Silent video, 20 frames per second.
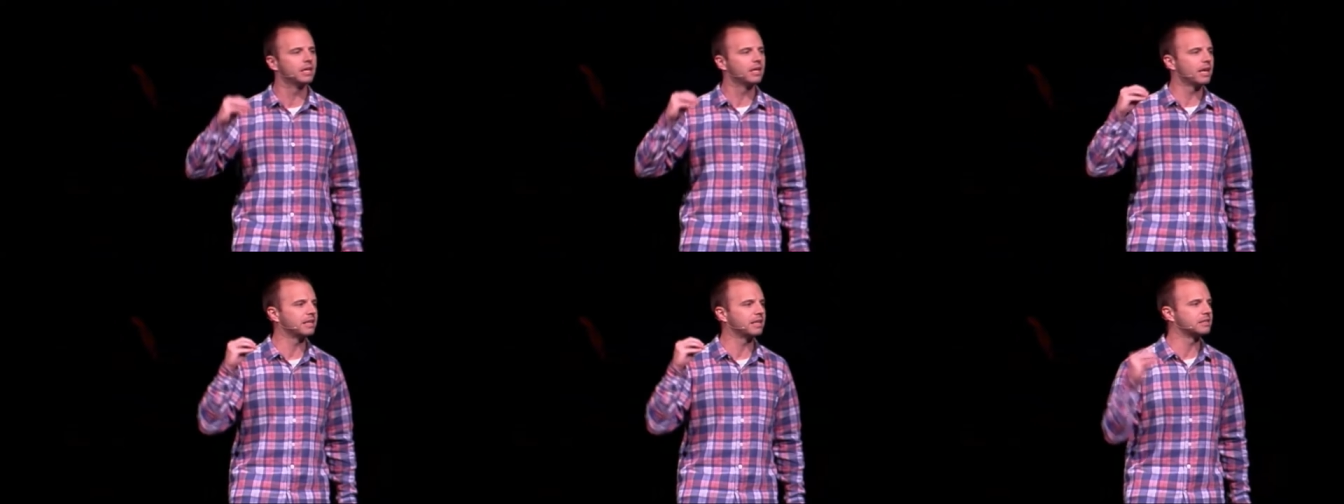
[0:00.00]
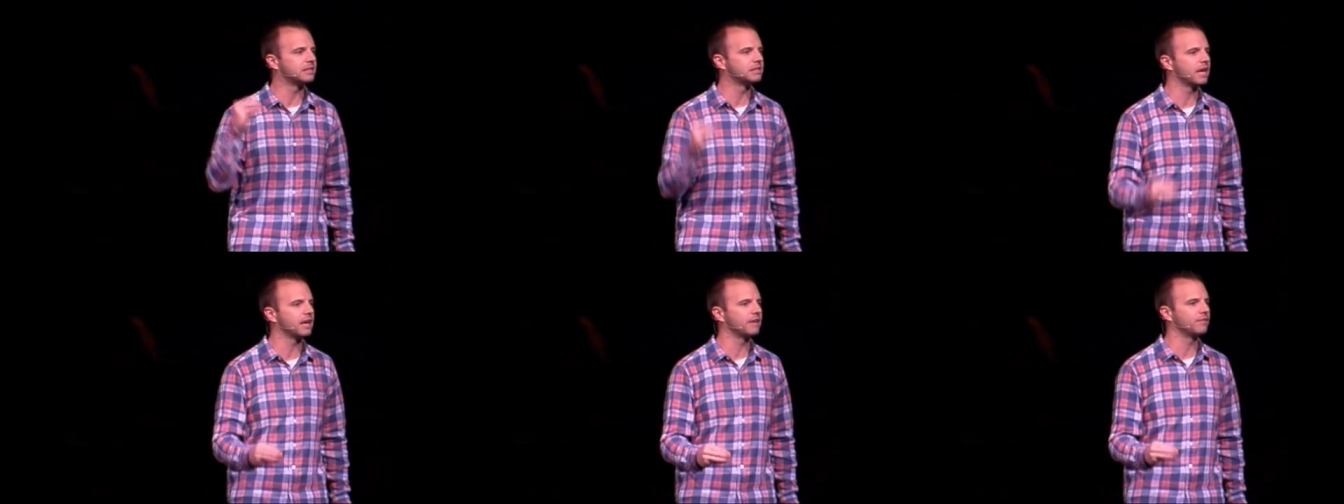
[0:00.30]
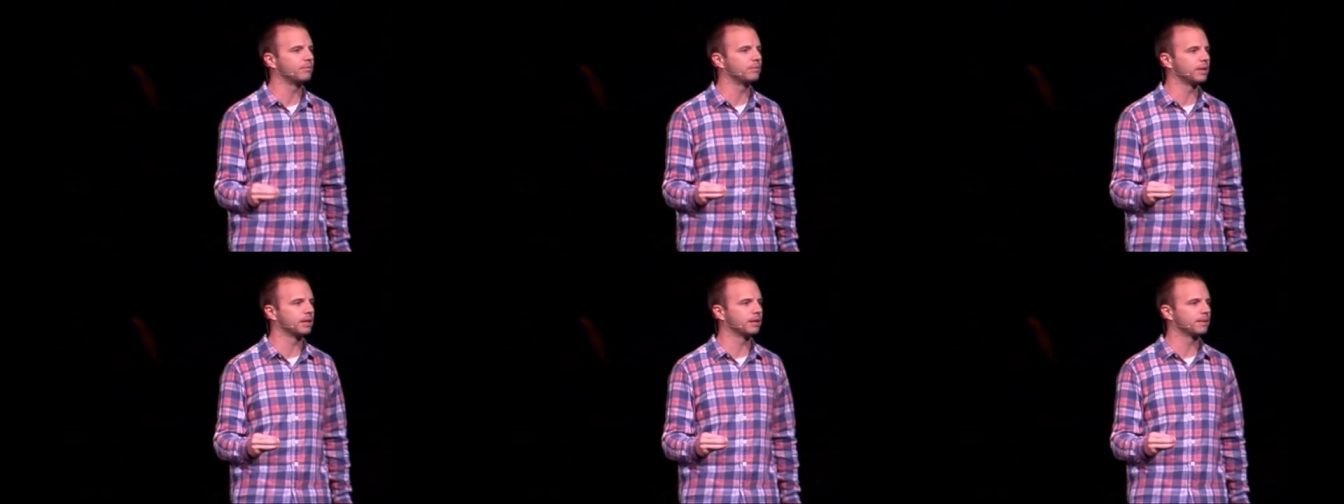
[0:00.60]
and he
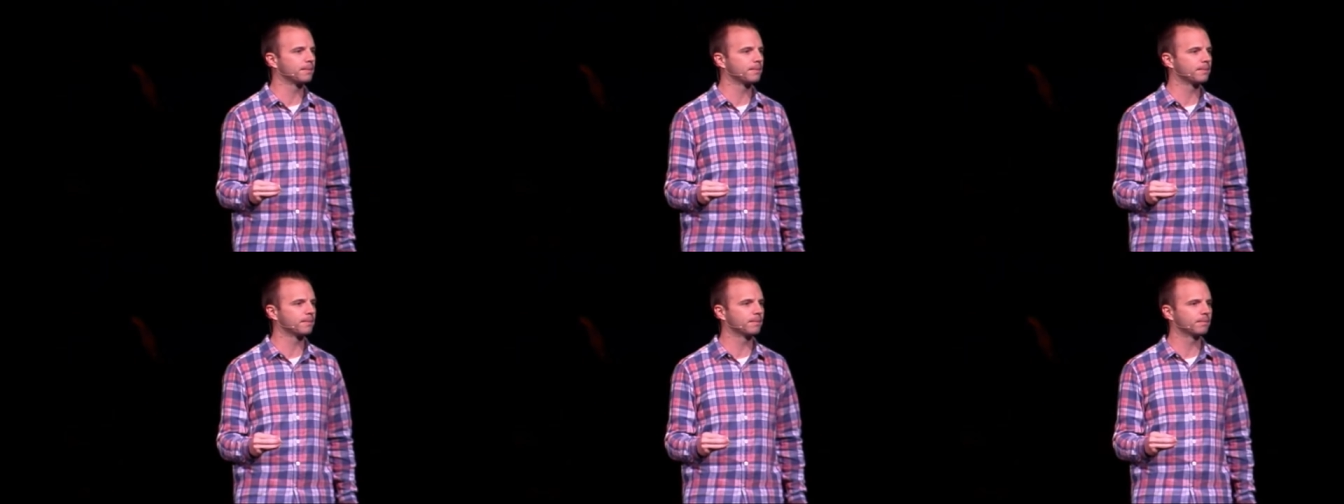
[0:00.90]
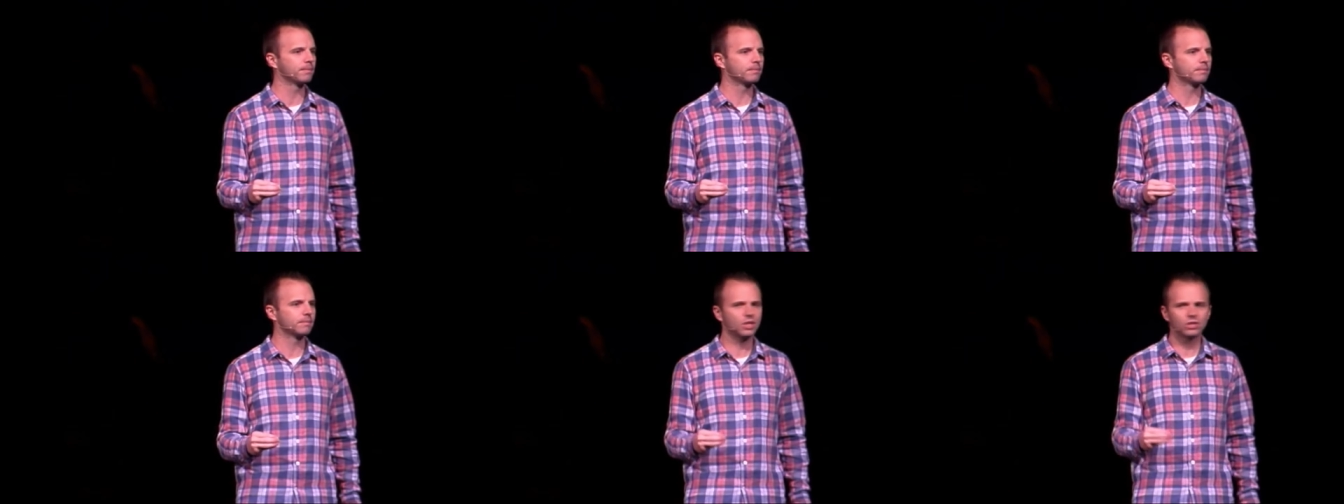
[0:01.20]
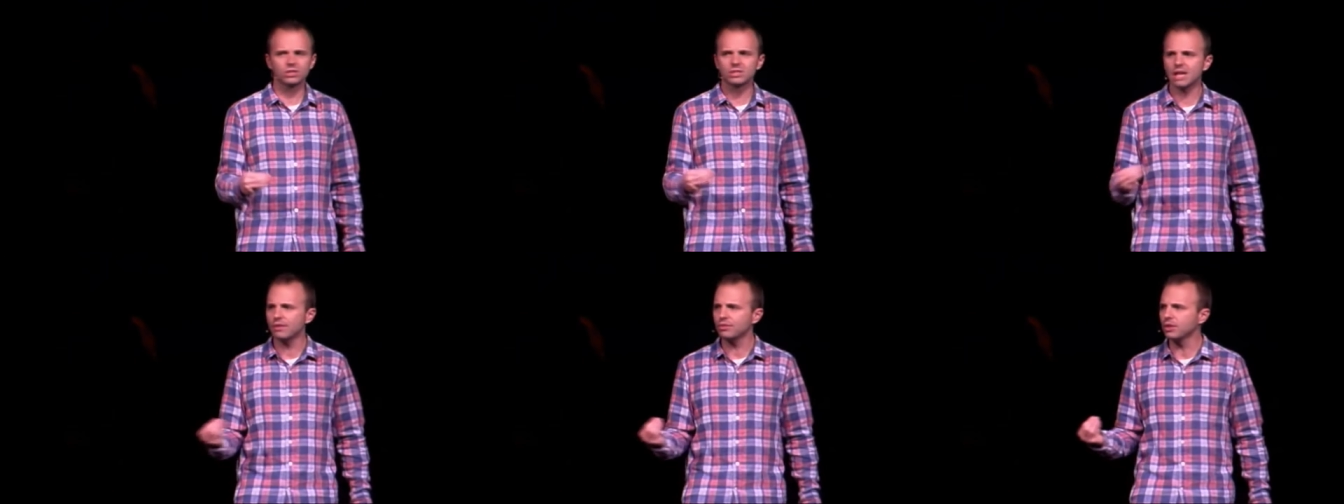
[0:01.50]
saved me?
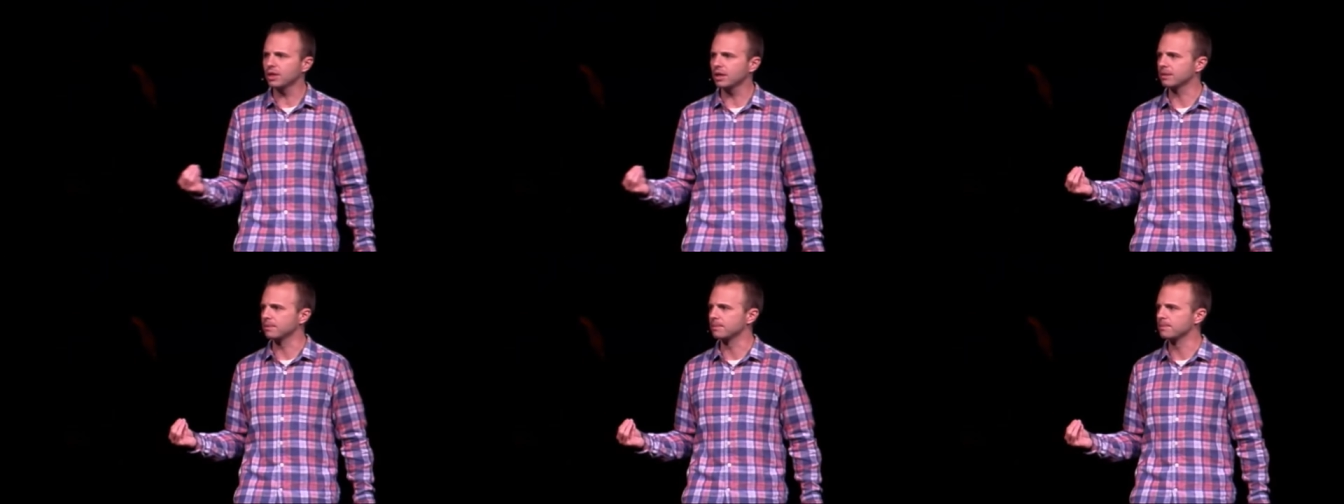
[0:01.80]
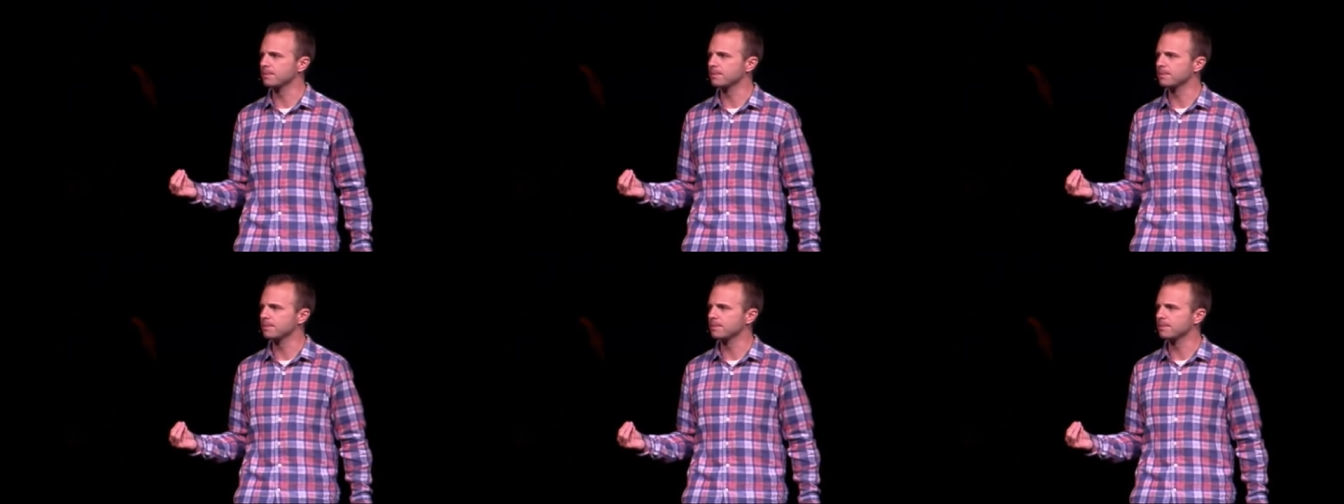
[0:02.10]
There's nothing.